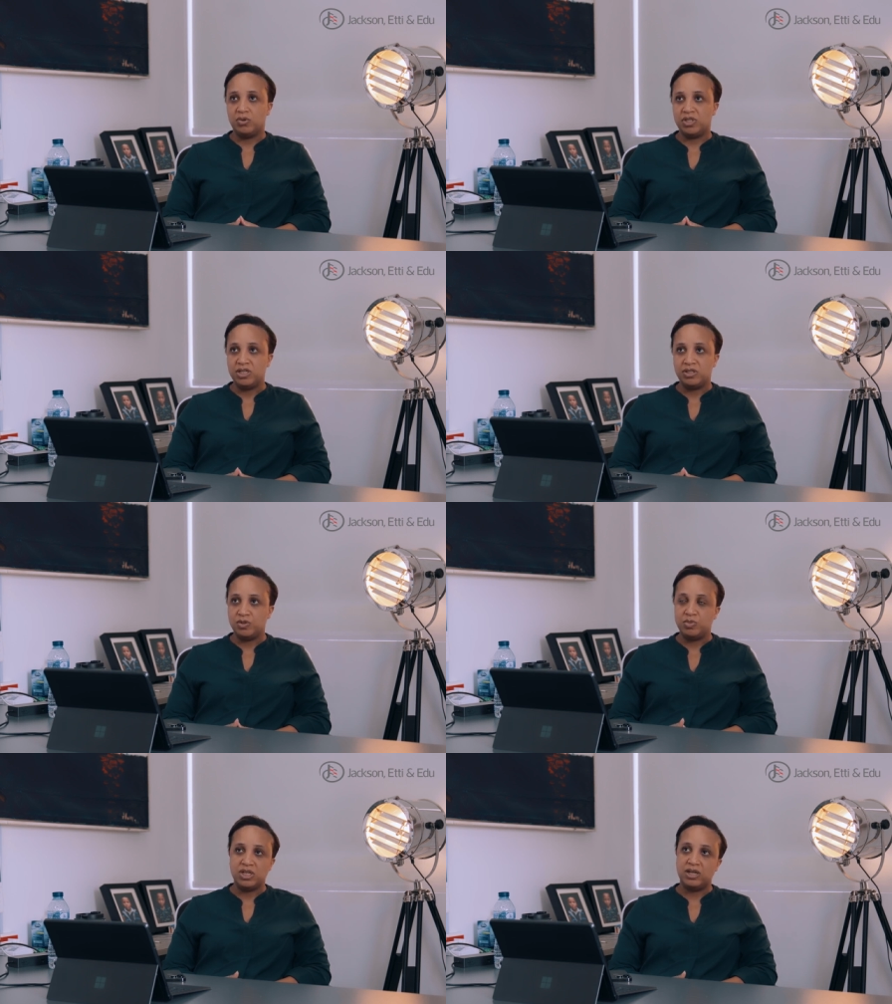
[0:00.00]
need
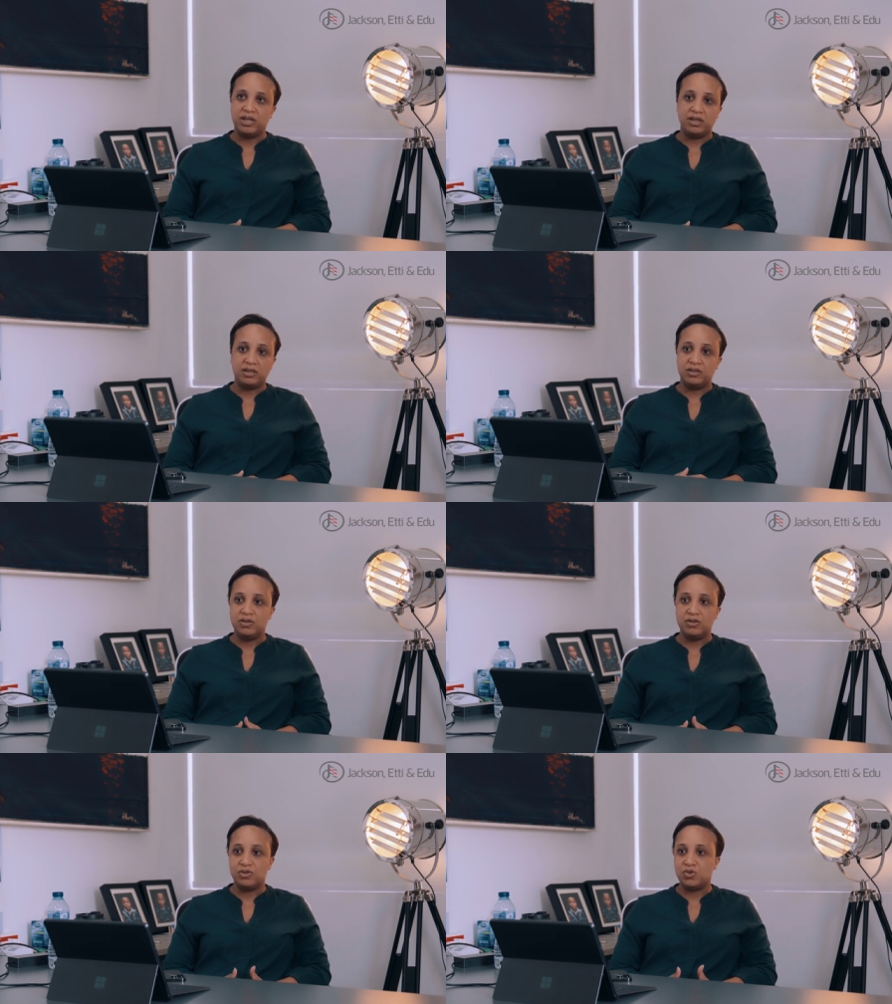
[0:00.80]
to be
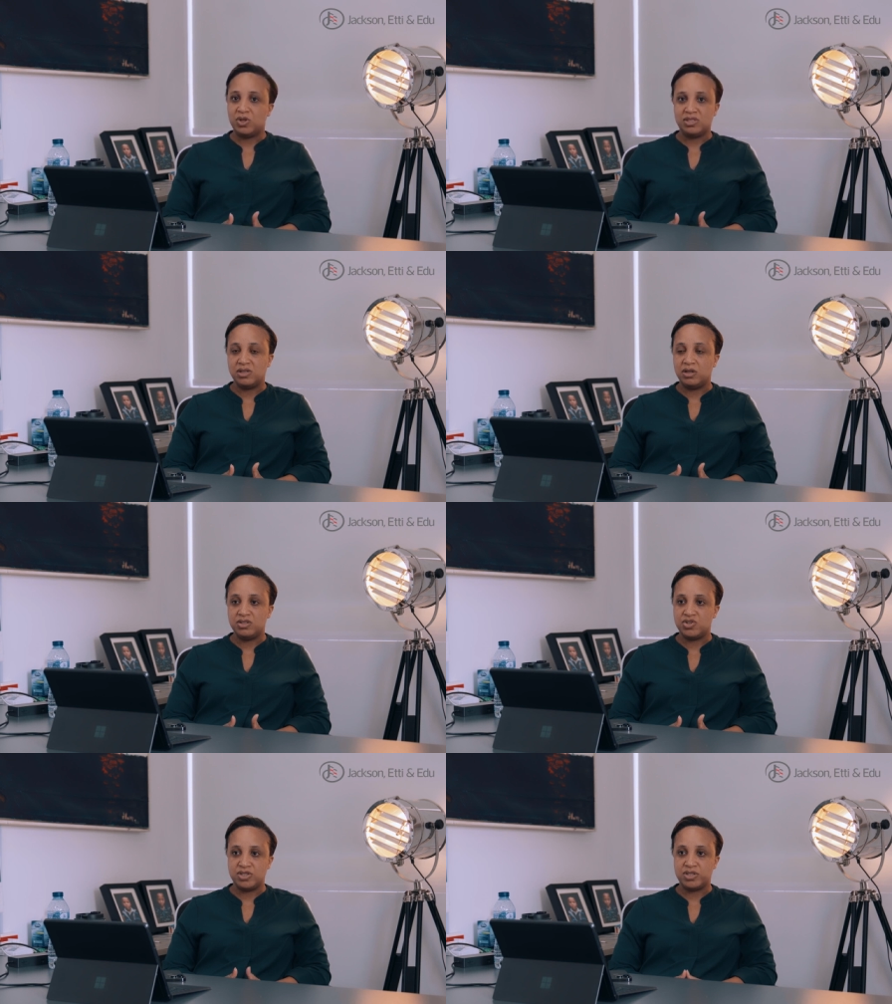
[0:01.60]
in 20
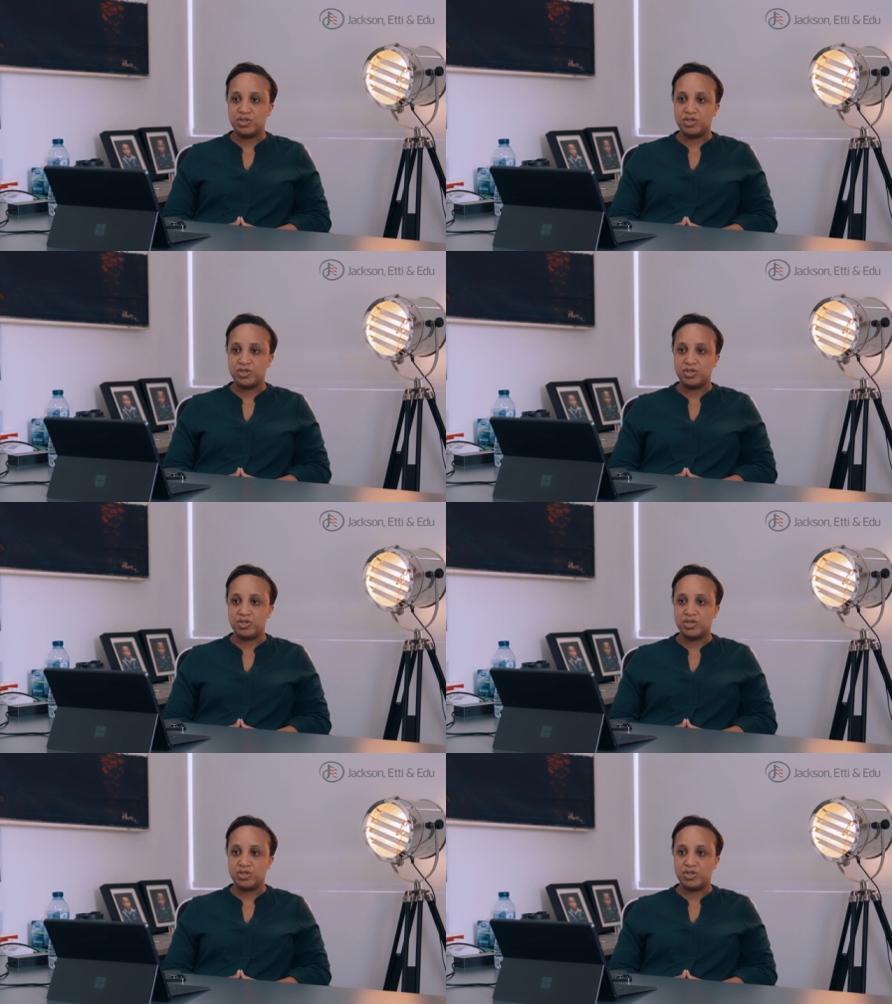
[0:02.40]
countries.